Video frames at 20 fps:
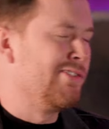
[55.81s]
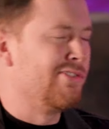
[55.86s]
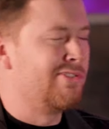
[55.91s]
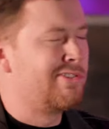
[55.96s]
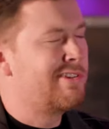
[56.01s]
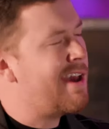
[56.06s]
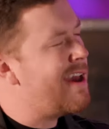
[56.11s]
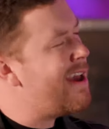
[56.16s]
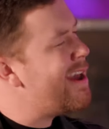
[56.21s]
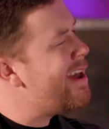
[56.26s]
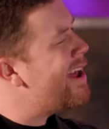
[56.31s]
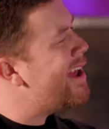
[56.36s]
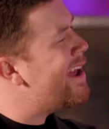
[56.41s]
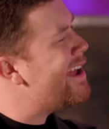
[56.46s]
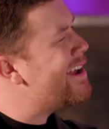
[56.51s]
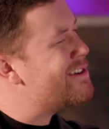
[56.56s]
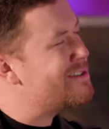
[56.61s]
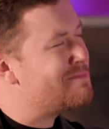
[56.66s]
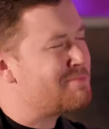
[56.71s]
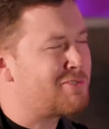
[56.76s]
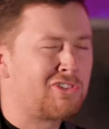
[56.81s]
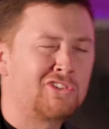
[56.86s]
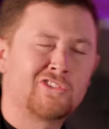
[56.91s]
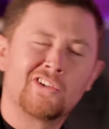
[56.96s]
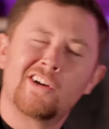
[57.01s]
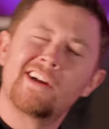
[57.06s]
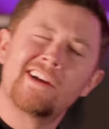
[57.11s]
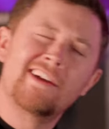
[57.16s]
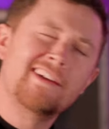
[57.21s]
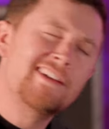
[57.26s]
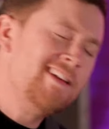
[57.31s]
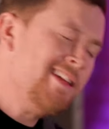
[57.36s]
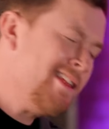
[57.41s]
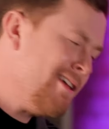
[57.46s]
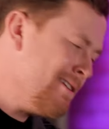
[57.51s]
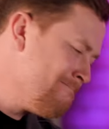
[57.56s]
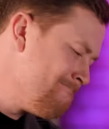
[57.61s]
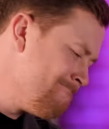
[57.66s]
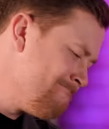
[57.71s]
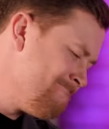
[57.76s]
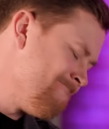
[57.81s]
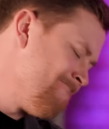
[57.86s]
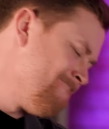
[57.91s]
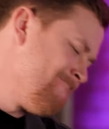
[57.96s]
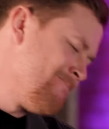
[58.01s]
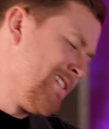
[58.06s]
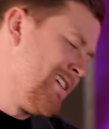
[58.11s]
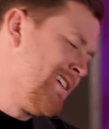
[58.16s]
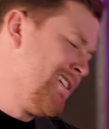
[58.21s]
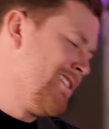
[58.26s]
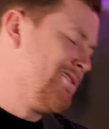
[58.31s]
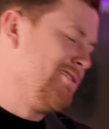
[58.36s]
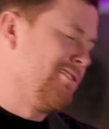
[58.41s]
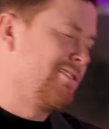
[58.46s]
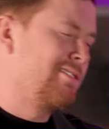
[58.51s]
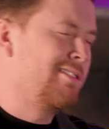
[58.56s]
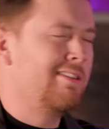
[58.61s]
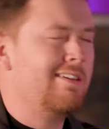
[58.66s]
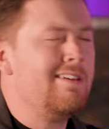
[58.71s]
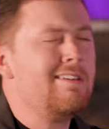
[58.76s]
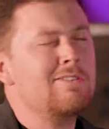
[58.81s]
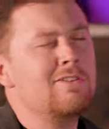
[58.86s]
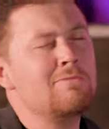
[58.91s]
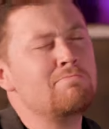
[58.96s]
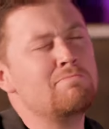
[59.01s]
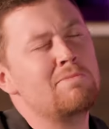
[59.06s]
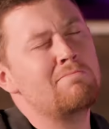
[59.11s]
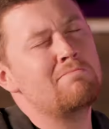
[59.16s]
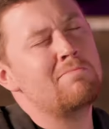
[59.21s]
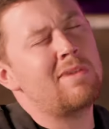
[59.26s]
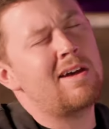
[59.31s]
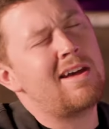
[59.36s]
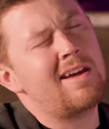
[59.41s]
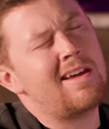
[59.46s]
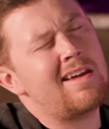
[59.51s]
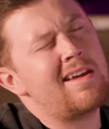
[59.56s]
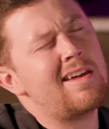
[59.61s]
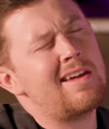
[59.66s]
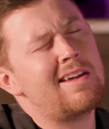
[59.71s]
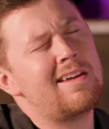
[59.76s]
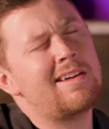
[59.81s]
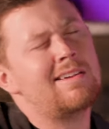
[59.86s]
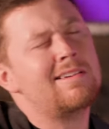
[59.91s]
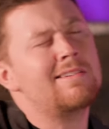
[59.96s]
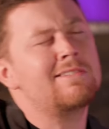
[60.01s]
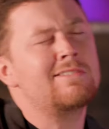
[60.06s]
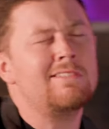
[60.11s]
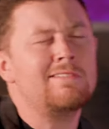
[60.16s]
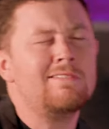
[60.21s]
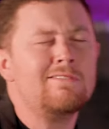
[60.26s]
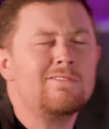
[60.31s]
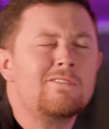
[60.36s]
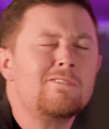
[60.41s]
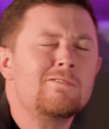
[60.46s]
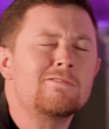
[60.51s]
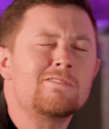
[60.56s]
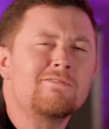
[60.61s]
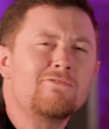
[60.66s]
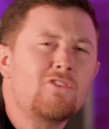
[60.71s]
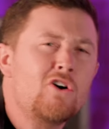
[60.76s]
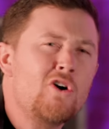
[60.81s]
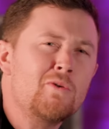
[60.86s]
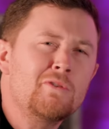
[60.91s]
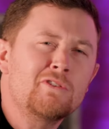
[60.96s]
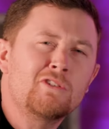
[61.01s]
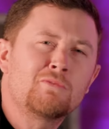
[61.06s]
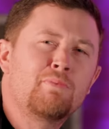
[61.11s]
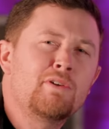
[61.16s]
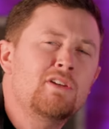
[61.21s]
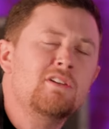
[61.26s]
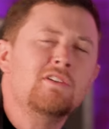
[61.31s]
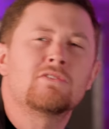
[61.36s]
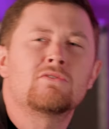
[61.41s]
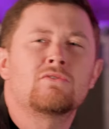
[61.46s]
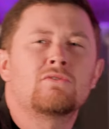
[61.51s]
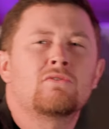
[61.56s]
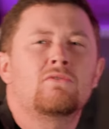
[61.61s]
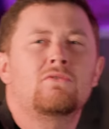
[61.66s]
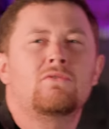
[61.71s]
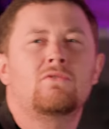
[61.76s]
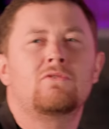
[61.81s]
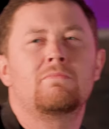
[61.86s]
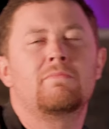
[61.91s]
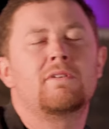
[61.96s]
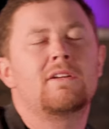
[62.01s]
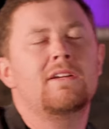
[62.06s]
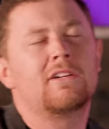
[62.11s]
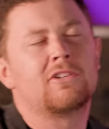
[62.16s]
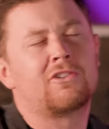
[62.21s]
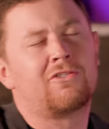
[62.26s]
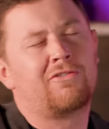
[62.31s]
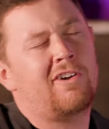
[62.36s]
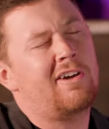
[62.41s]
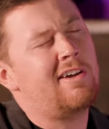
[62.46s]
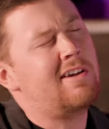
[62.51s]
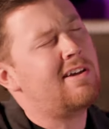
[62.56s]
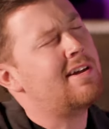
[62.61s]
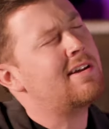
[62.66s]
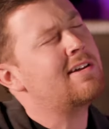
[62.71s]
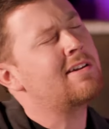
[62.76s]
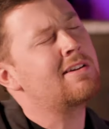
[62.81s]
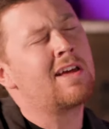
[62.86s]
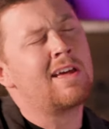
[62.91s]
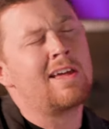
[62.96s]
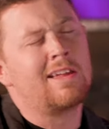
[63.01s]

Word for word: Damn straight, you're killing me, man. You know I've always been your biggest fan.